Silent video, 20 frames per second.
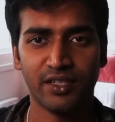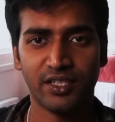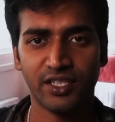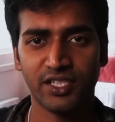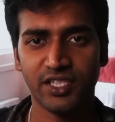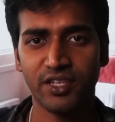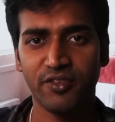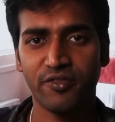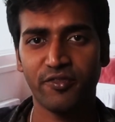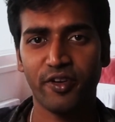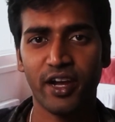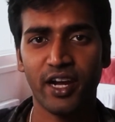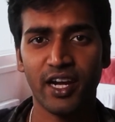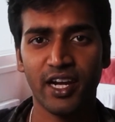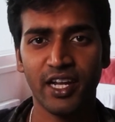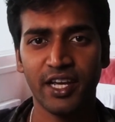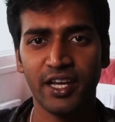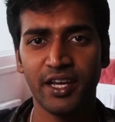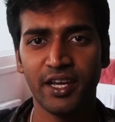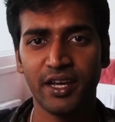This is a
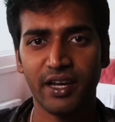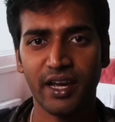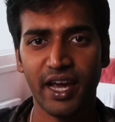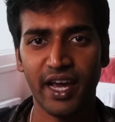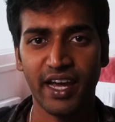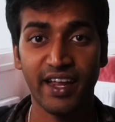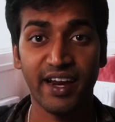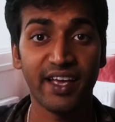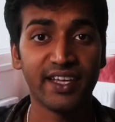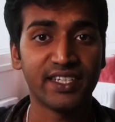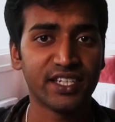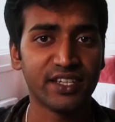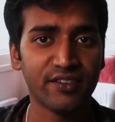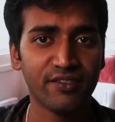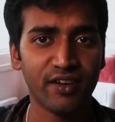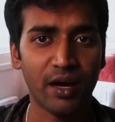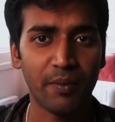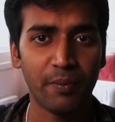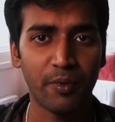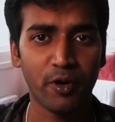fairly
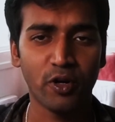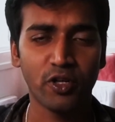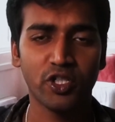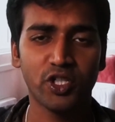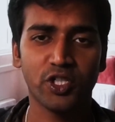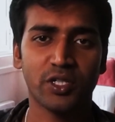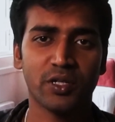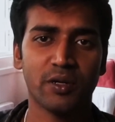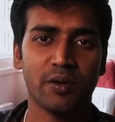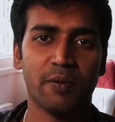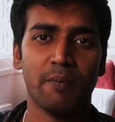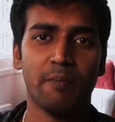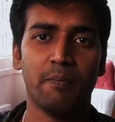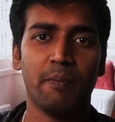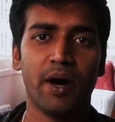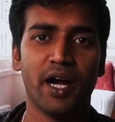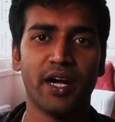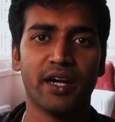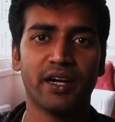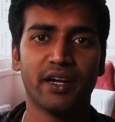aggressive approach,
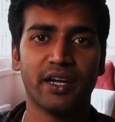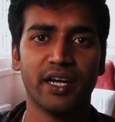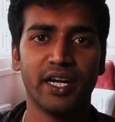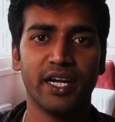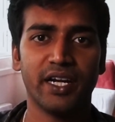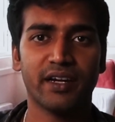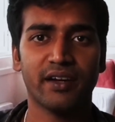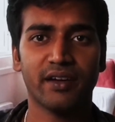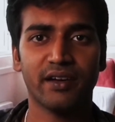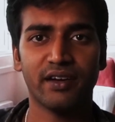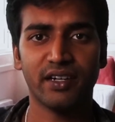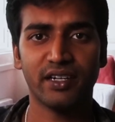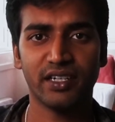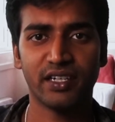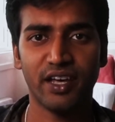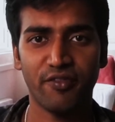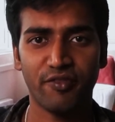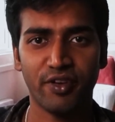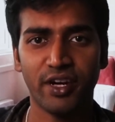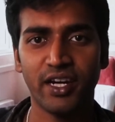but it
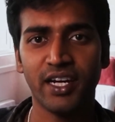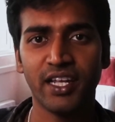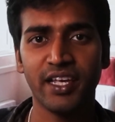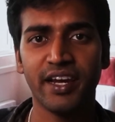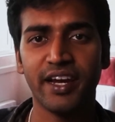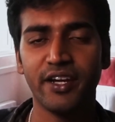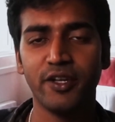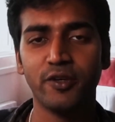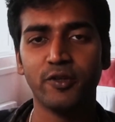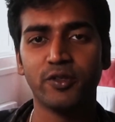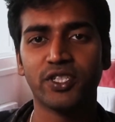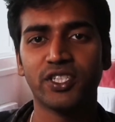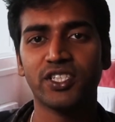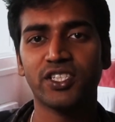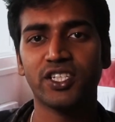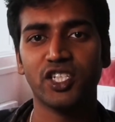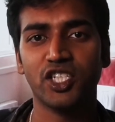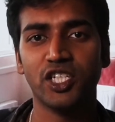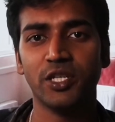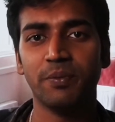definitely
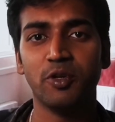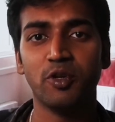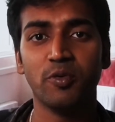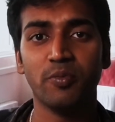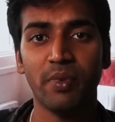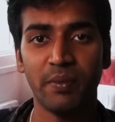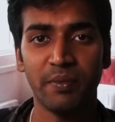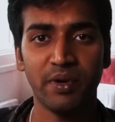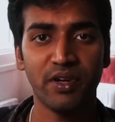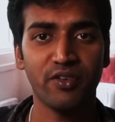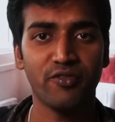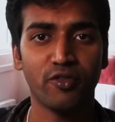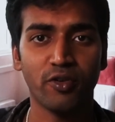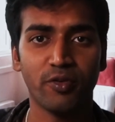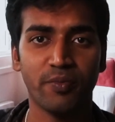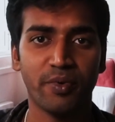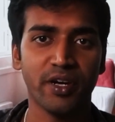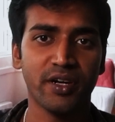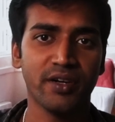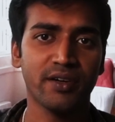reduces the GPU memory
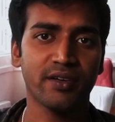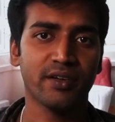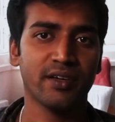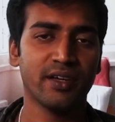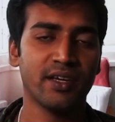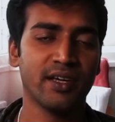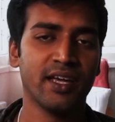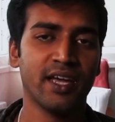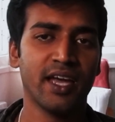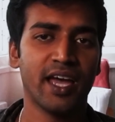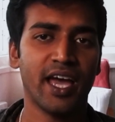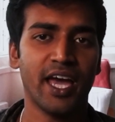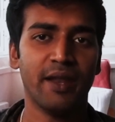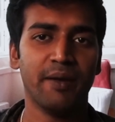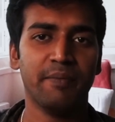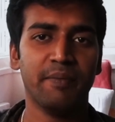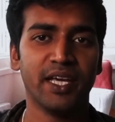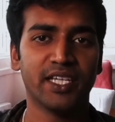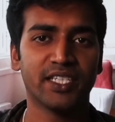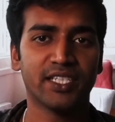footprint
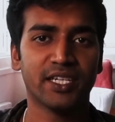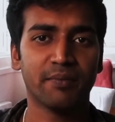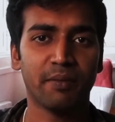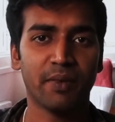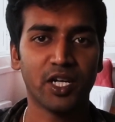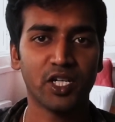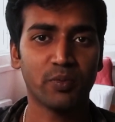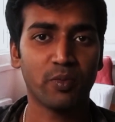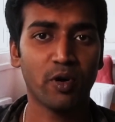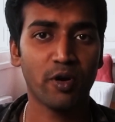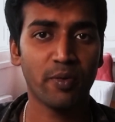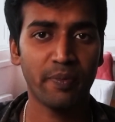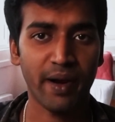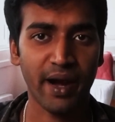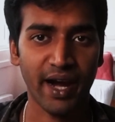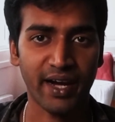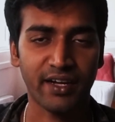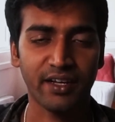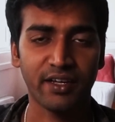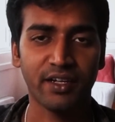and makes it much more
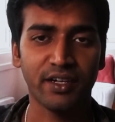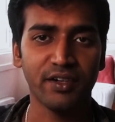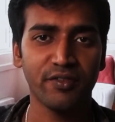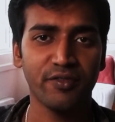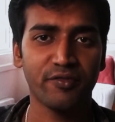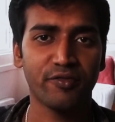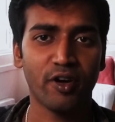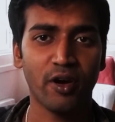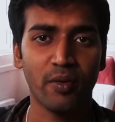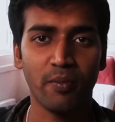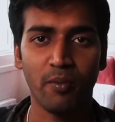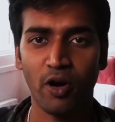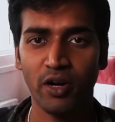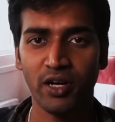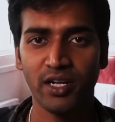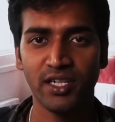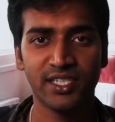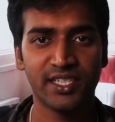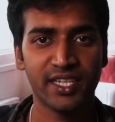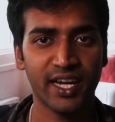practical for
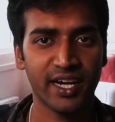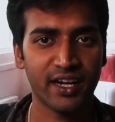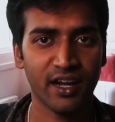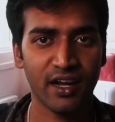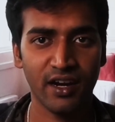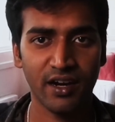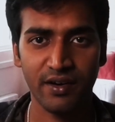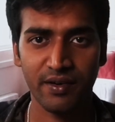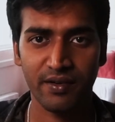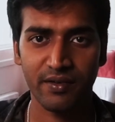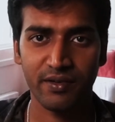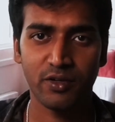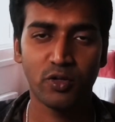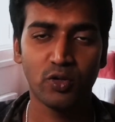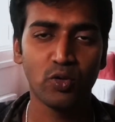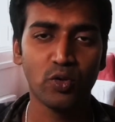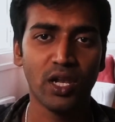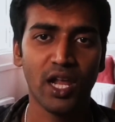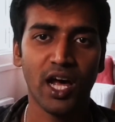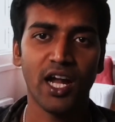models that are
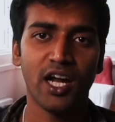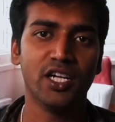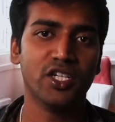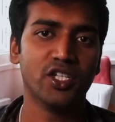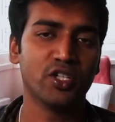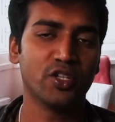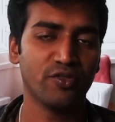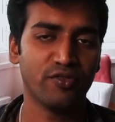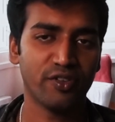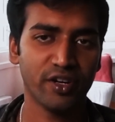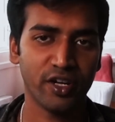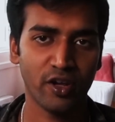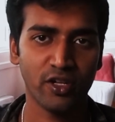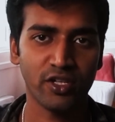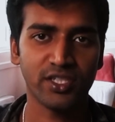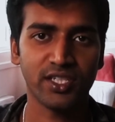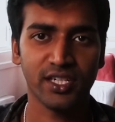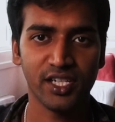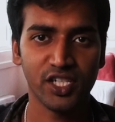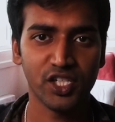too large to fit
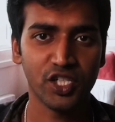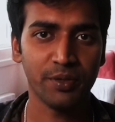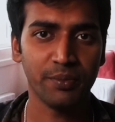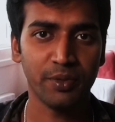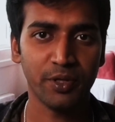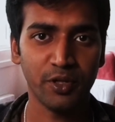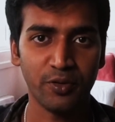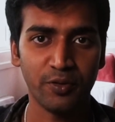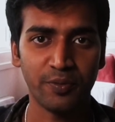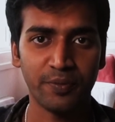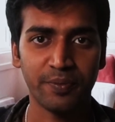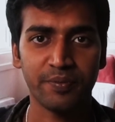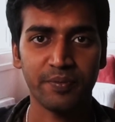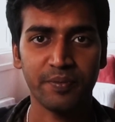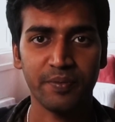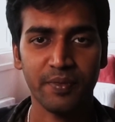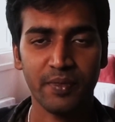on a single GPU.